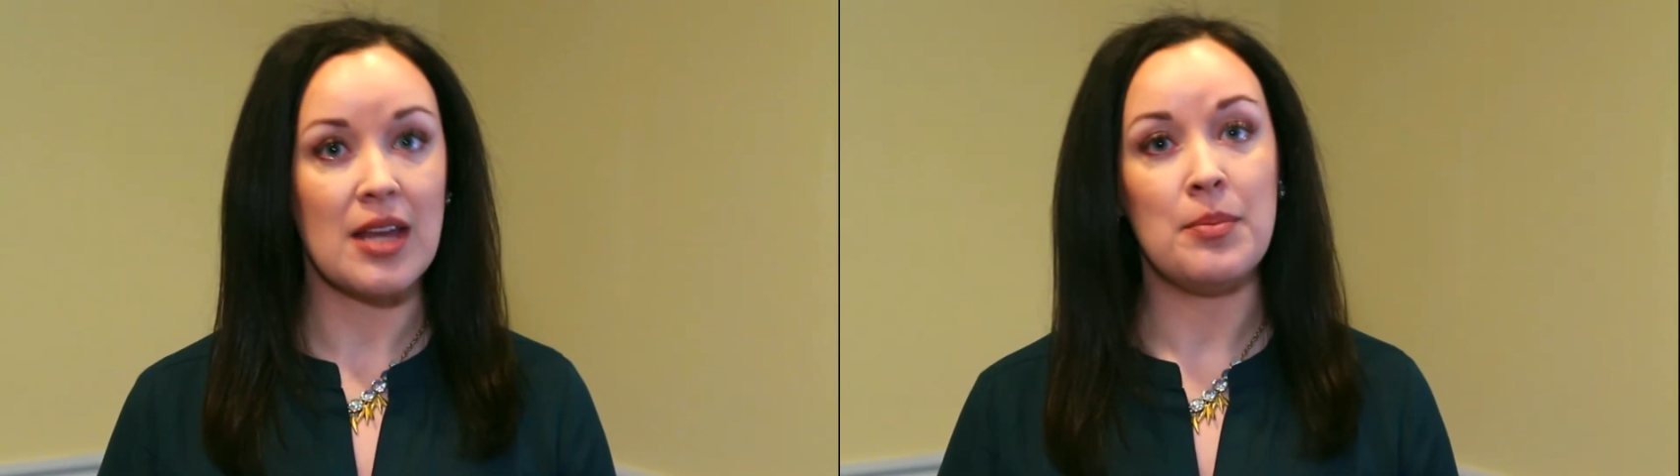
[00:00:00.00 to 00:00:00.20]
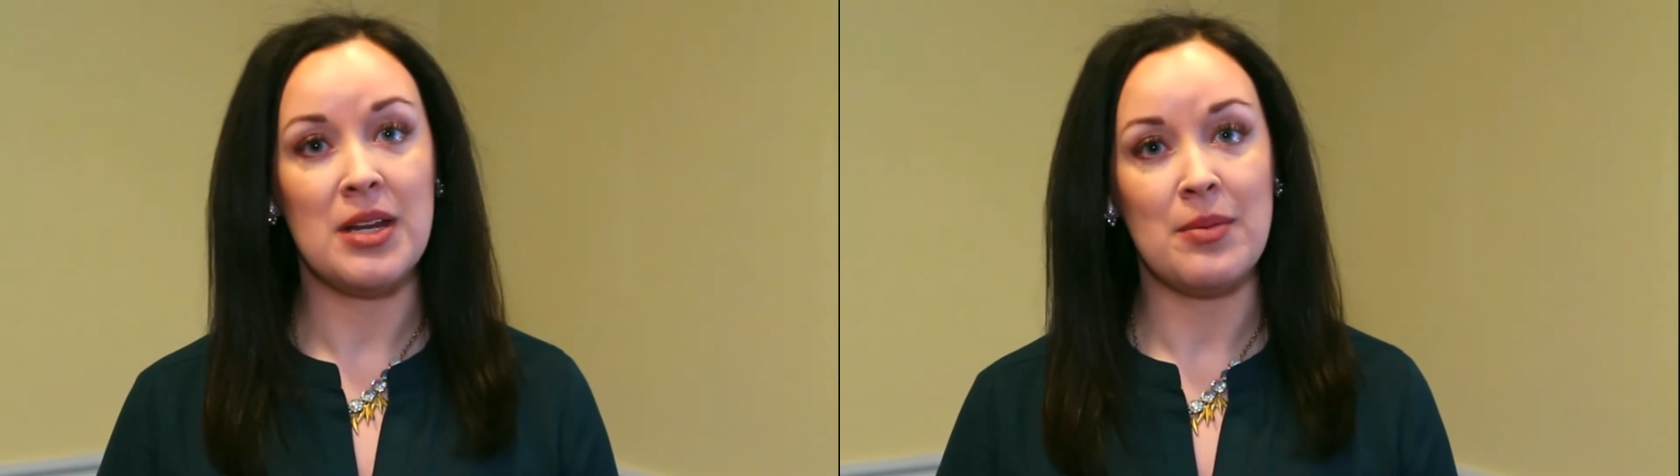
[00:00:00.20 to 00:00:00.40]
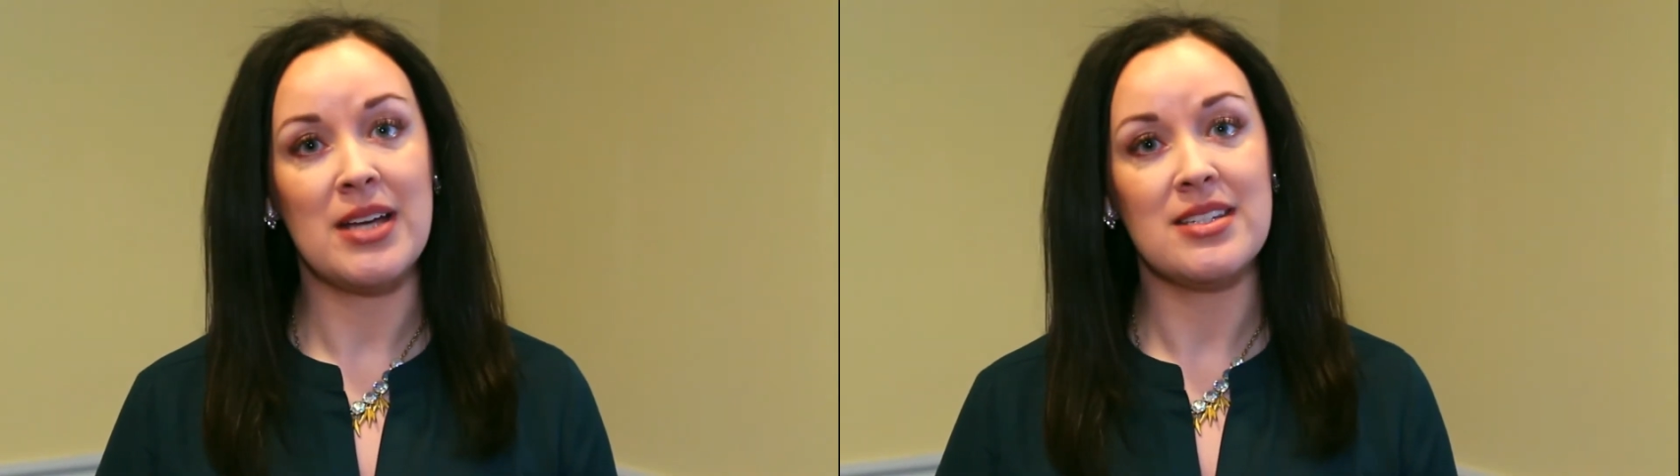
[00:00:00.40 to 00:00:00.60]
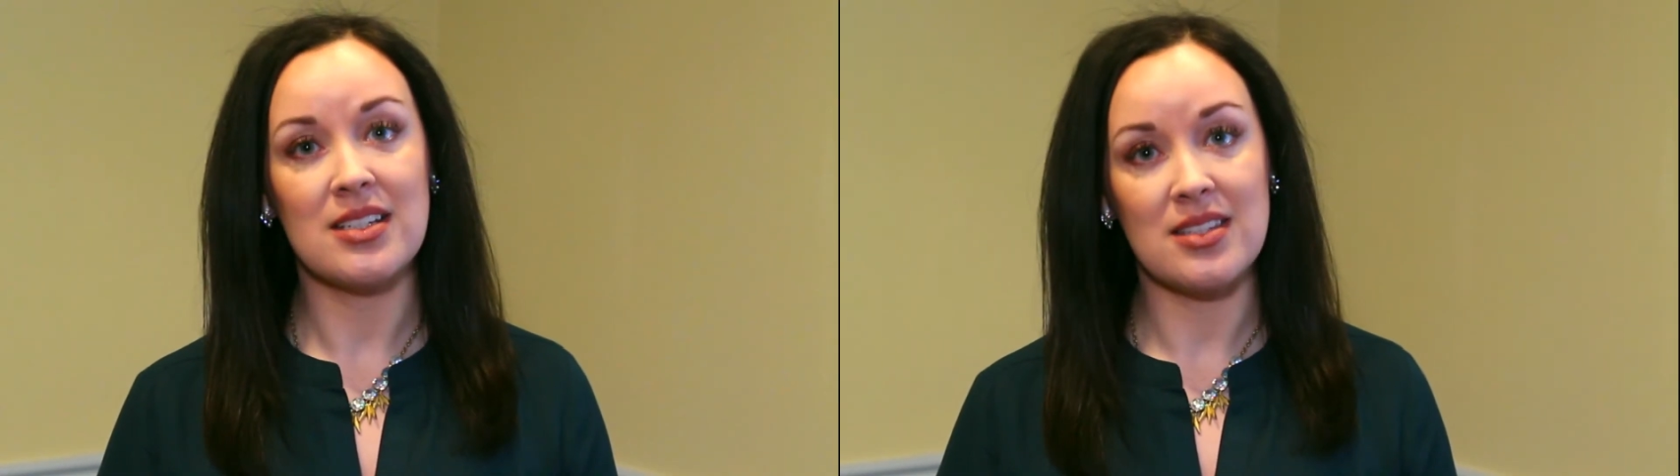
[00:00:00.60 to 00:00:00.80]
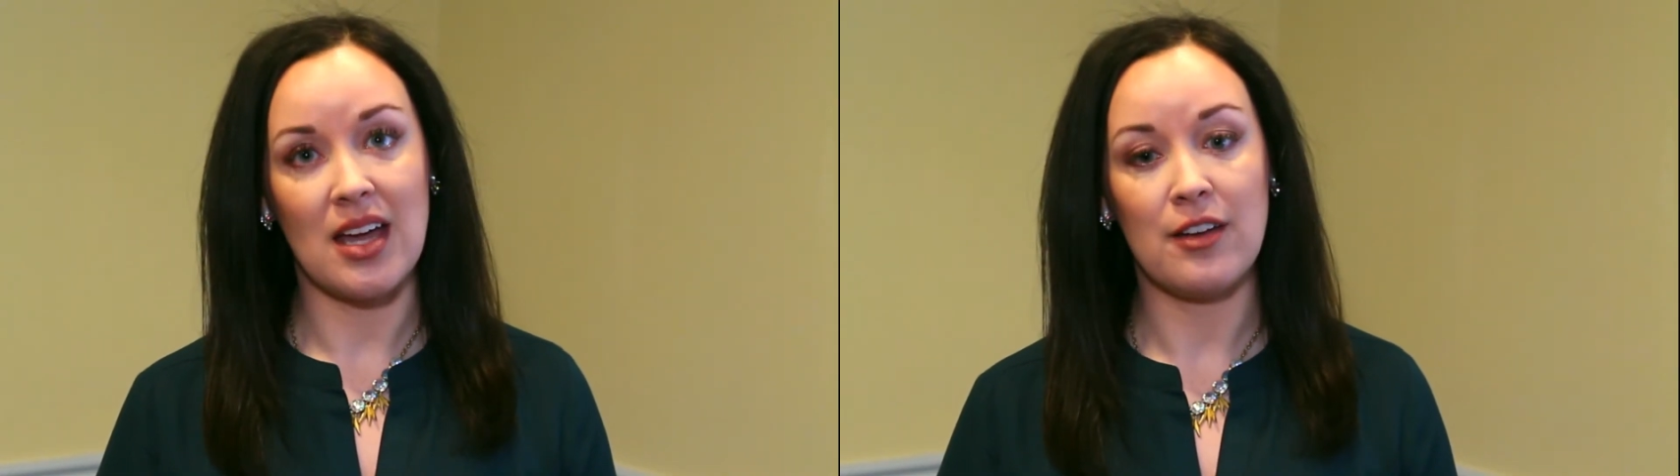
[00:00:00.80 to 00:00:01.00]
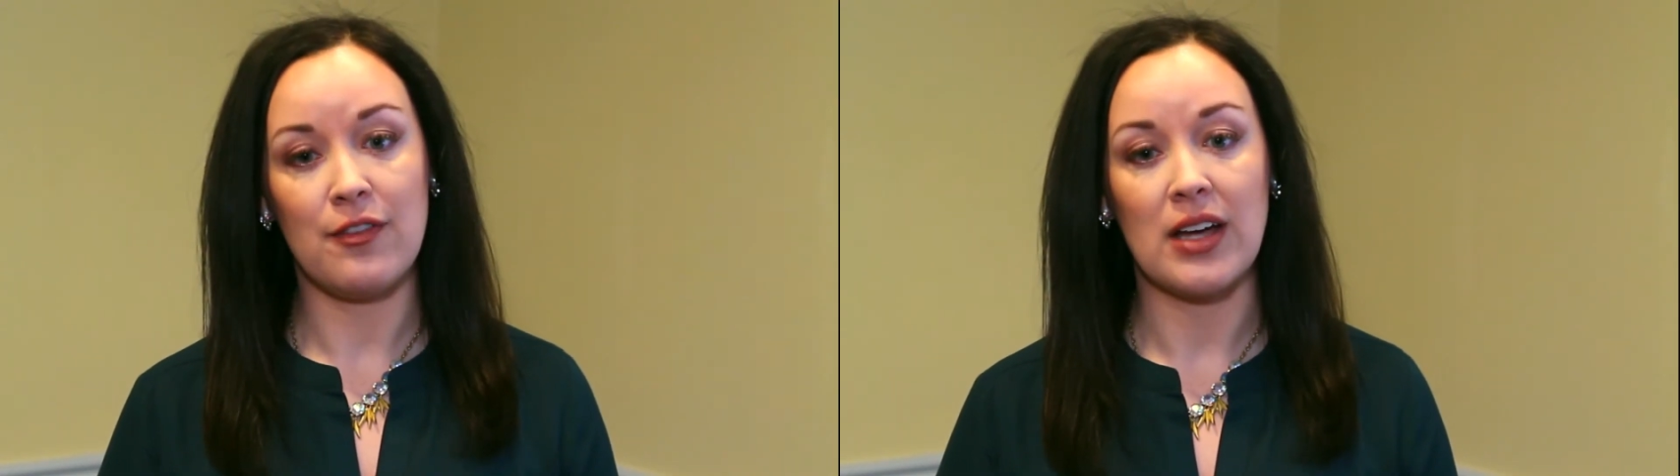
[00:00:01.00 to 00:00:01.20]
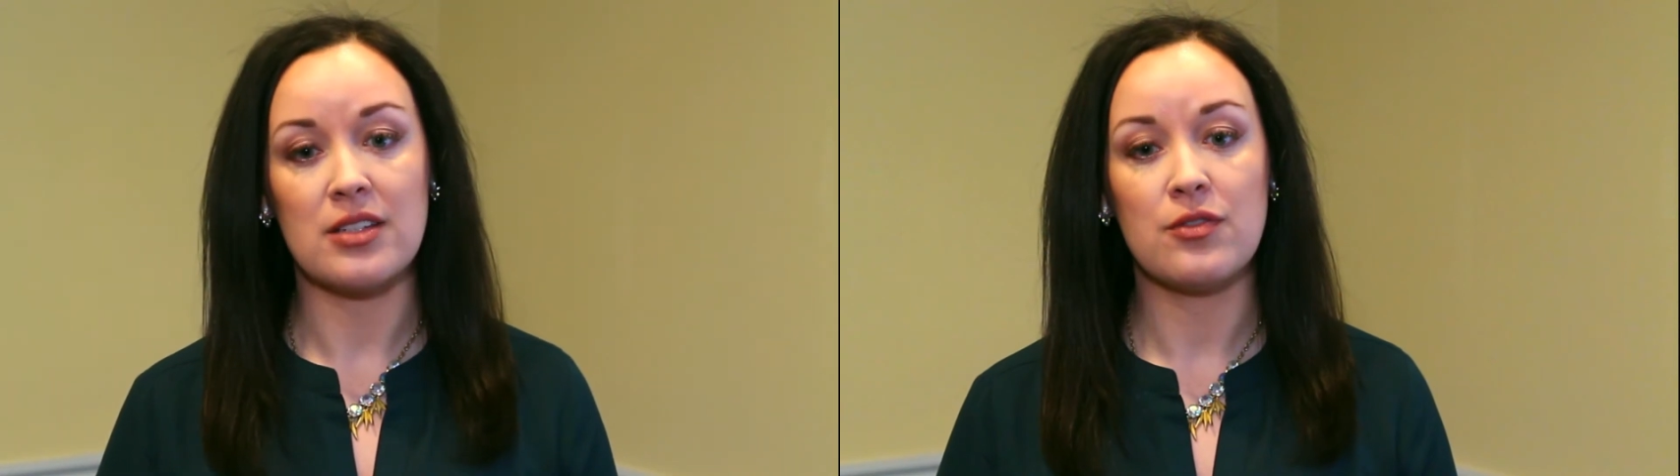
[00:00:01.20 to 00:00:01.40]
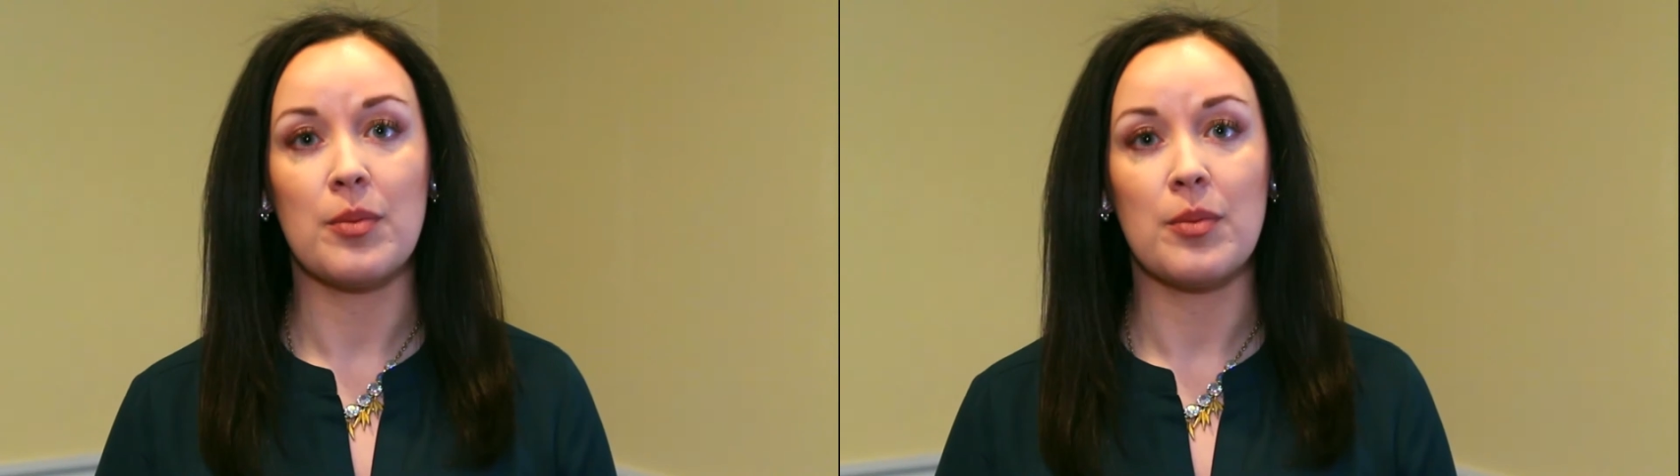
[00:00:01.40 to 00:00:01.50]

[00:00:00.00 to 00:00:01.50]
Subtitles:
and minimizing side effects